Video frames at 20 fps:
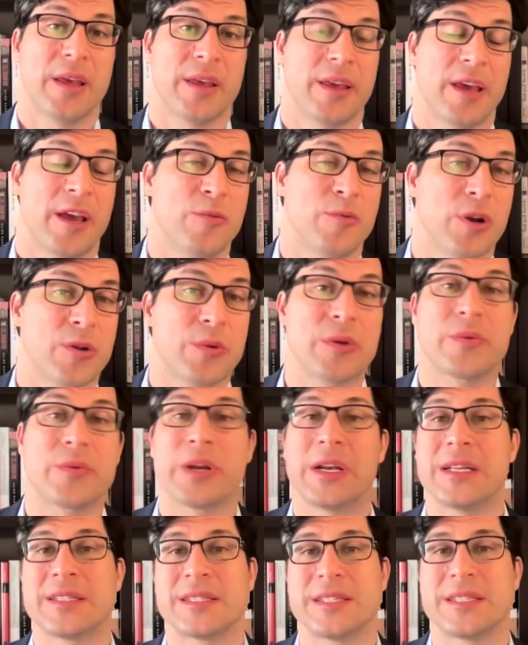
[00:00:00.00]
And what we
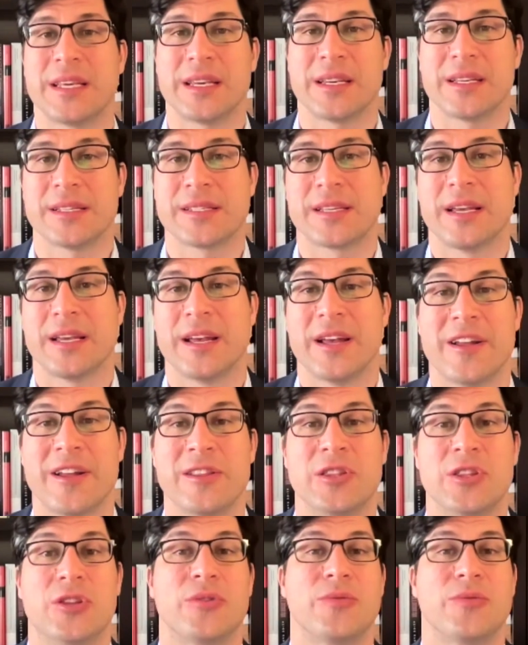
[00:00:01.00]
really see is
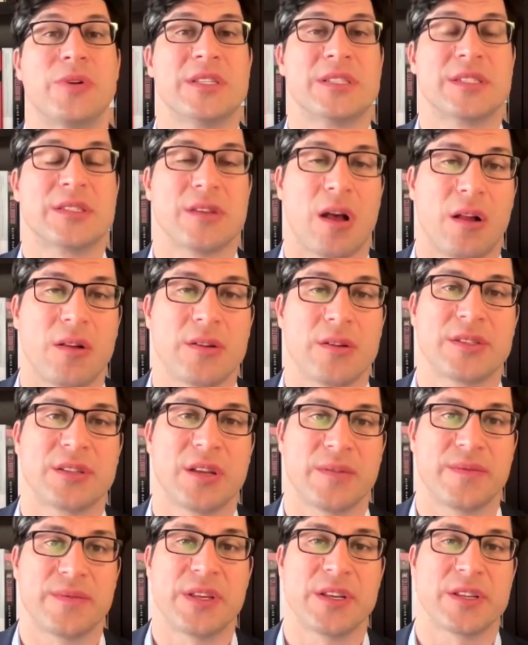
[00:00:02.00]
the results
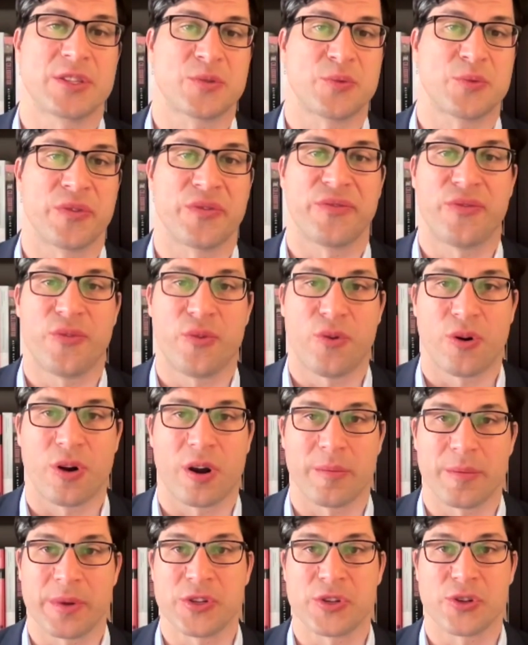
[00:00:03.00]
of this
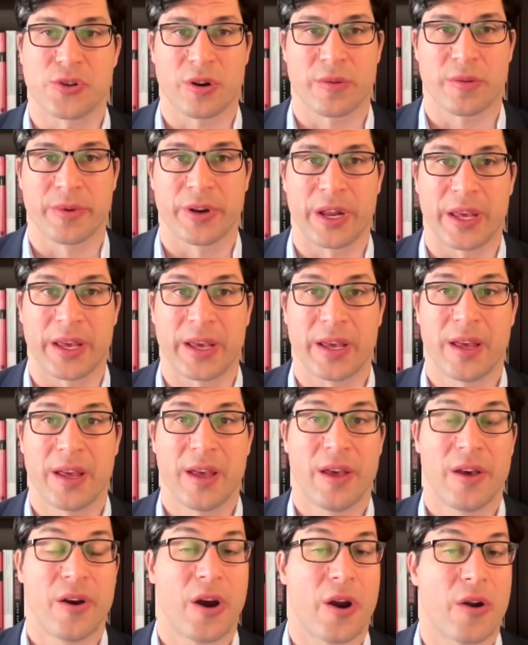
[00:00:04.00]
reform in Germany
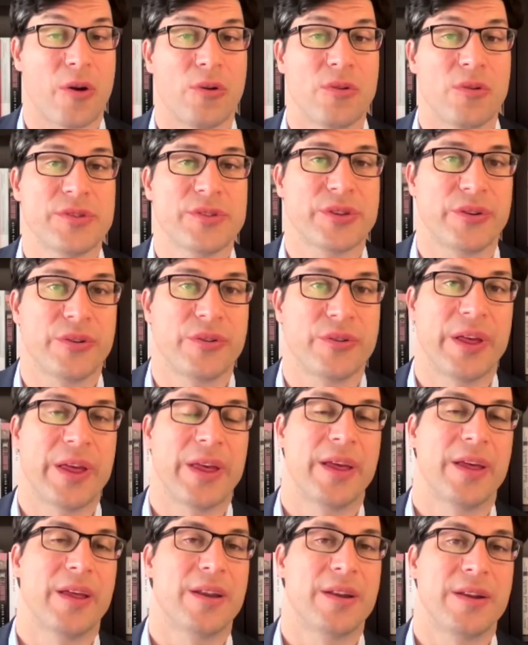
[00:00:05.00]
are also
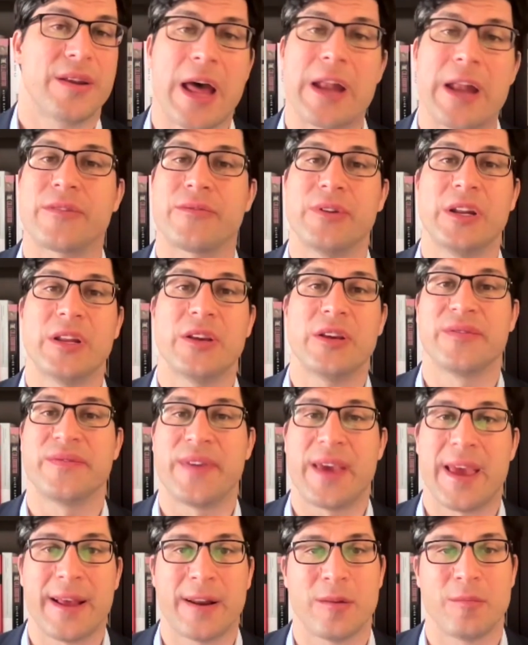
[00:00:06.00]
not really
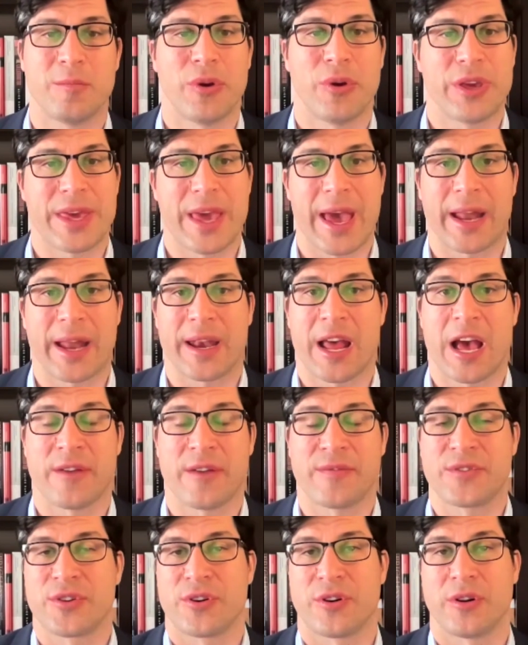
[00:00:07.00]
available yet
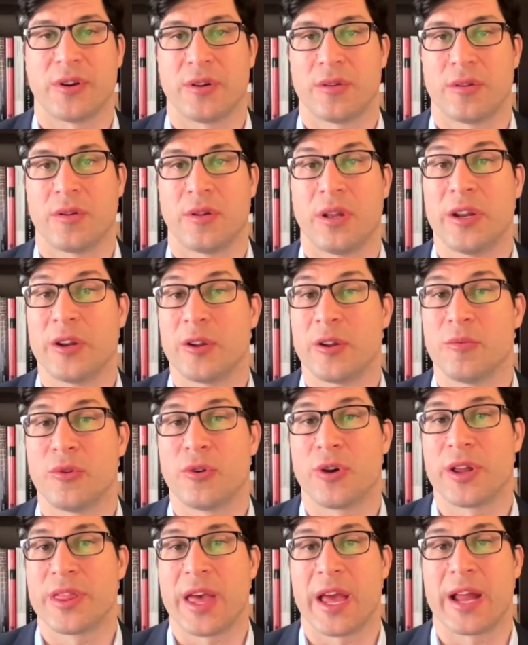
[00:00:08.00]
after a little
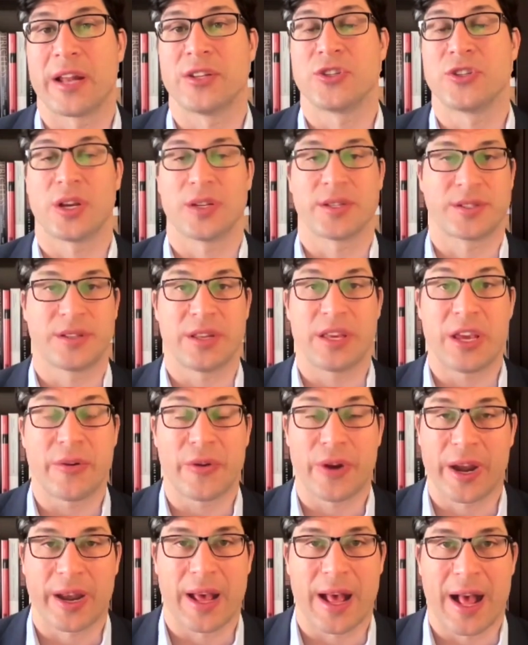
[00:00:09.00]
more than just a year
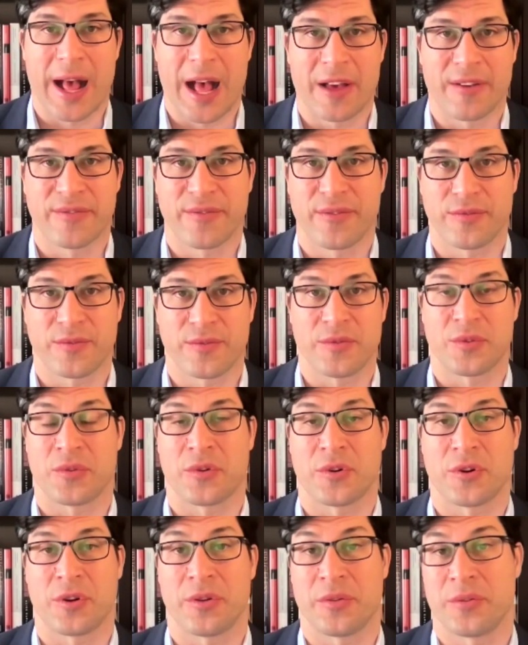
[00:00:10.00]
and a half
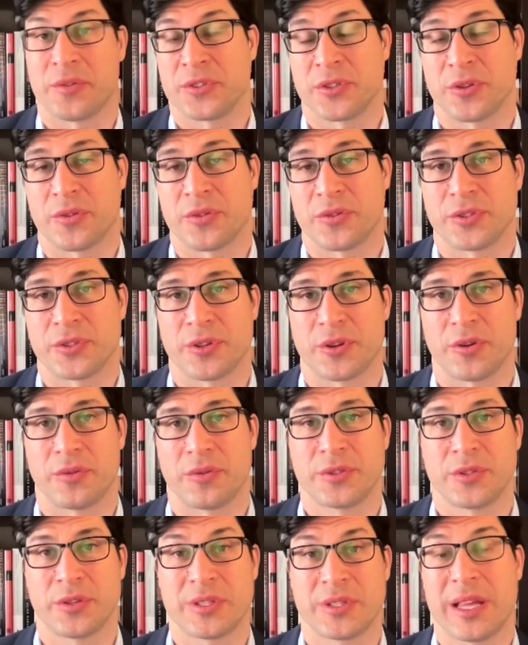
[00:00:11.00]
or so. So
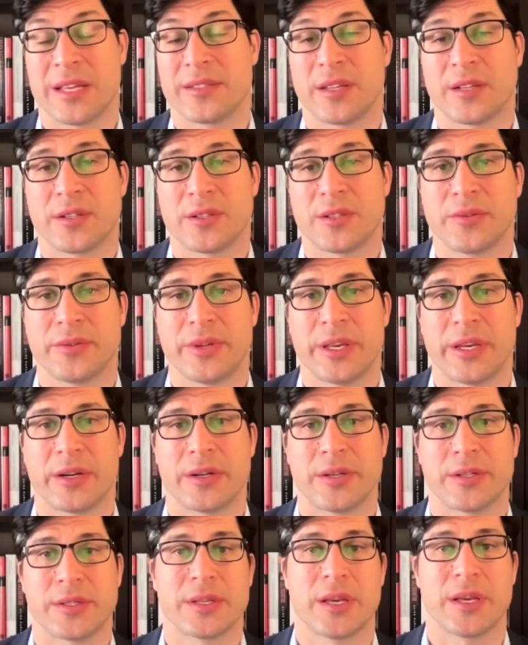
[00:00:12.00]
it's less than 2
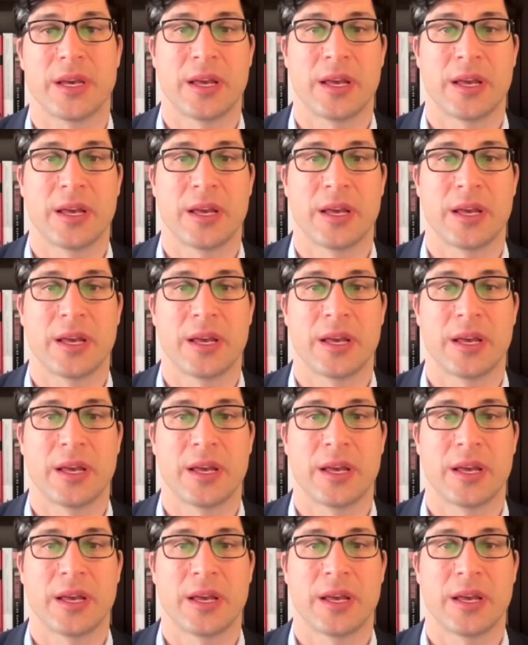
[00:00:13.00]
years.